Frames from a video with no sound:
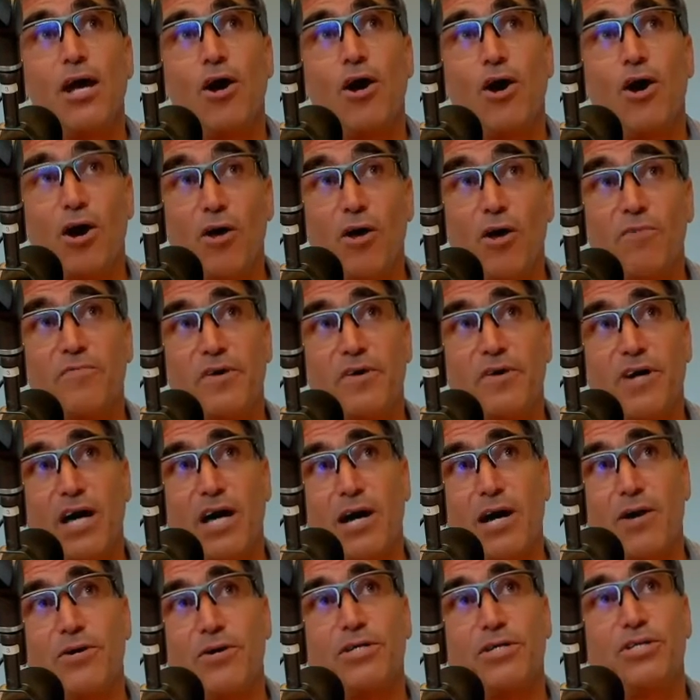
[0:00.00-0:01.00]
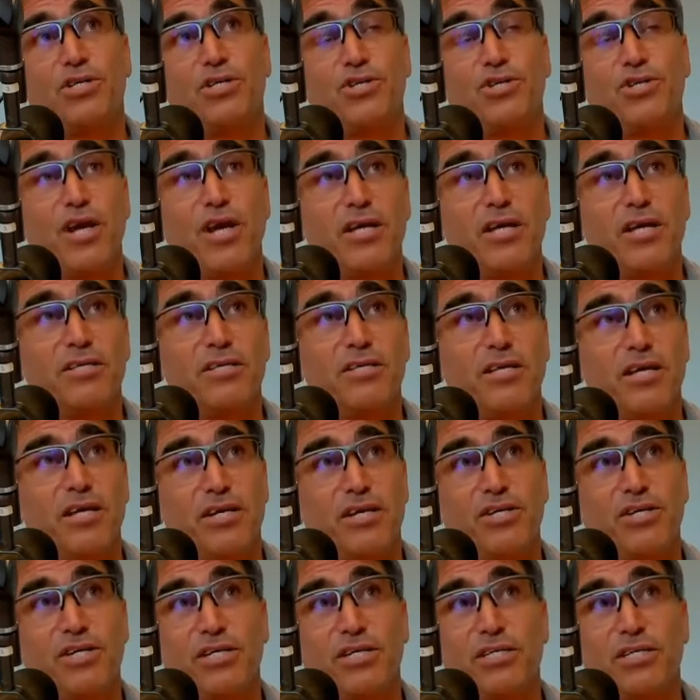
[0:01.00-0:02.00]
half-an-hour strength
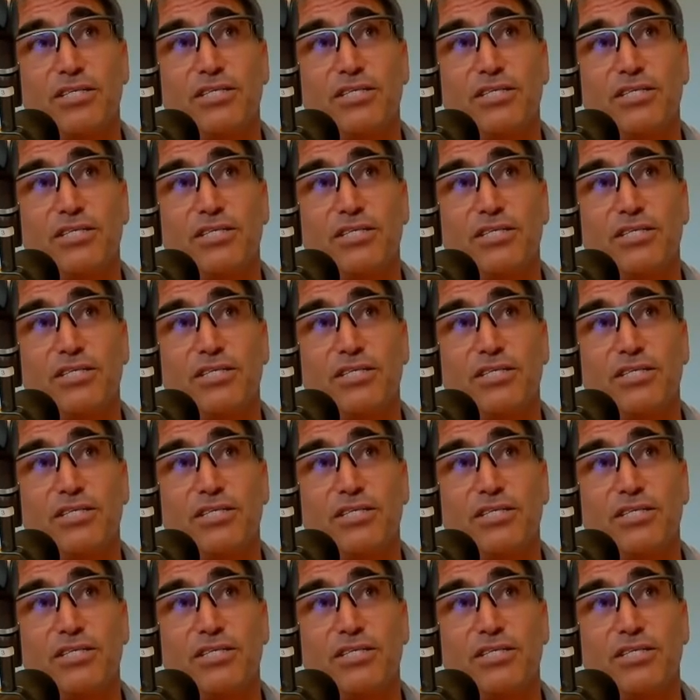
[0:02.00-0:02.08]
sessions.